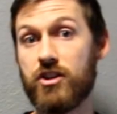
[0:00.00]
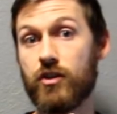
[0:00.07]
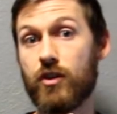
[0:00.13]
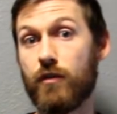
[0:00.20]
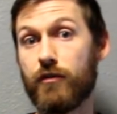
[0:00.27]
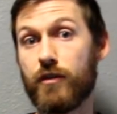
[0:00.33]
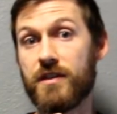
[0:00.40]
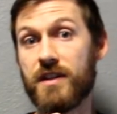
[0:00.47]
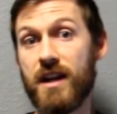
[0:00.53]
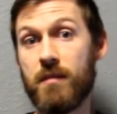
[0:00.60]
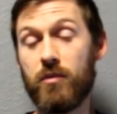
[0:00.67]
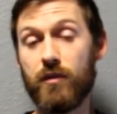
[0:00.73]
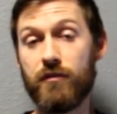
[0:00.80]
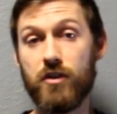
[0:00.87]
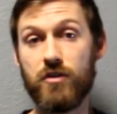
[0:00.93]
So for
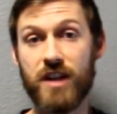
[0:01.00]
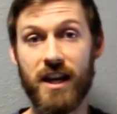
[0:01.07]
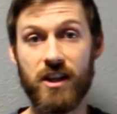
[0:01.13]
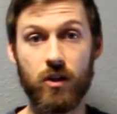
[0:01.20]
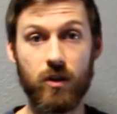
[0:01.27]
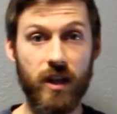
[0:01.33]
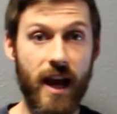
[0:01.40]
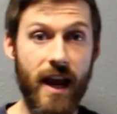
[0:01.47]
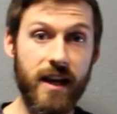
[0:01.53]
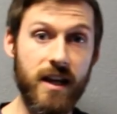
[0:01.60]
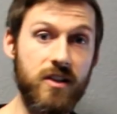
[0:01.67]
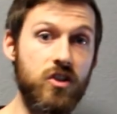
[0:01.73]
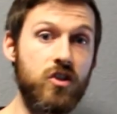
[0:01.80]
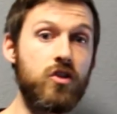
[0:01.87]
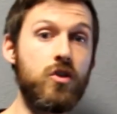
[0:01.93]
example, if you take your leg
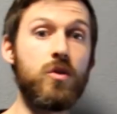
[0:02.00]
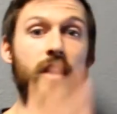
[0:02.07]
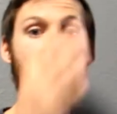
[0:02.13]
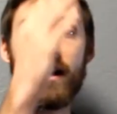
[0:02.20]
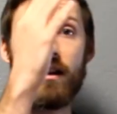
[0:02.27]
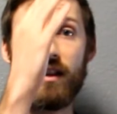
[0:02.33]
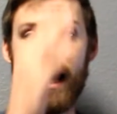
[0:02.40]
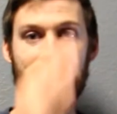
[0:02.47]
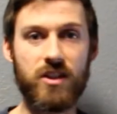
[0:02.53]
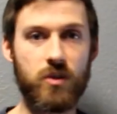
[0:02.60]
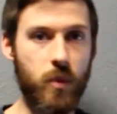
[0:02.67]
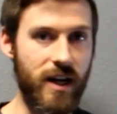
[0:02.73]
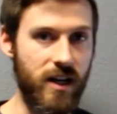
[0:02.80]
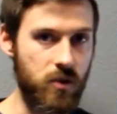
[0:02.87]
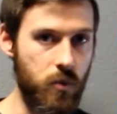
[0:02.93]
and do like leg
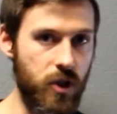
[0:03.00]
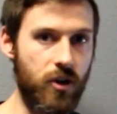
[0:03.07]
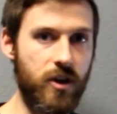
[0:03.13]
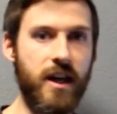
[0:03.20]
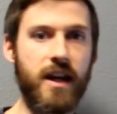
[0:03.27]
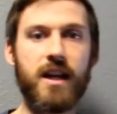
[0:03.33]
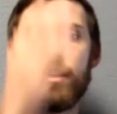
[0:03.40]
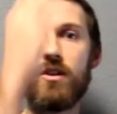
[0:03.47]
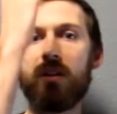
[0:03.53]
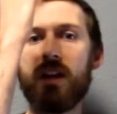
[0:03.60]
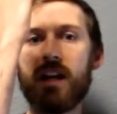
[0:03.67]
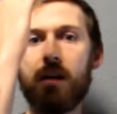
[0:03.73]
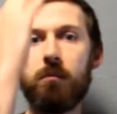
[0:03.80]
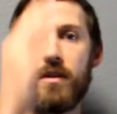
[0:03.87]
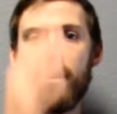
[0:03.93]
swings where you're kicking your
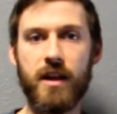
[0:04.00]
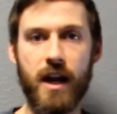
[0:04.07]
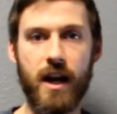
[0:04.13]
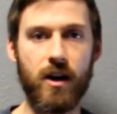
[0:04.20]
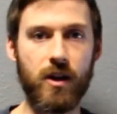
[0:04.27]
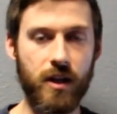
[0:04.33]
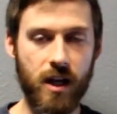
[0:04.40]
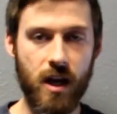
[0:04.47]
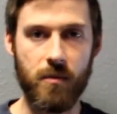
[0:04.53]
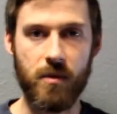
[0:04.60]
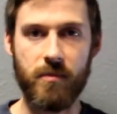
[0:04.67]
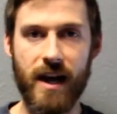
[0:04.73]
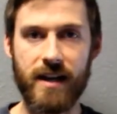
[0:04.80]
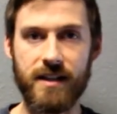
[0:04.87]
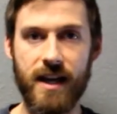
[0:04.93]
leg up in the air and then
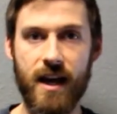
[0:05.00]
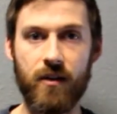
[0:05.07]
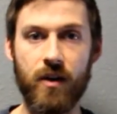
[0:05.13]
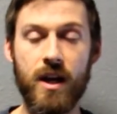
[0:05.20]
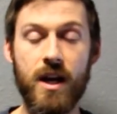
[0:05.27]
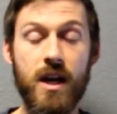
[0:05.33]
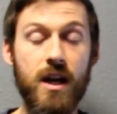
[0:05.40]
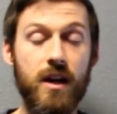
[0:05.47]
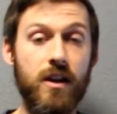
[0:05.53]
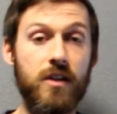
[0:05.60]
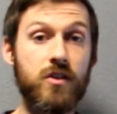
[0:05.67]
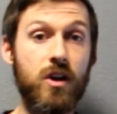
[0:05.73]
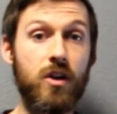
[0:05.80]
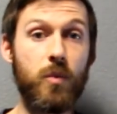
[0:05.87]
coming back down, that's a good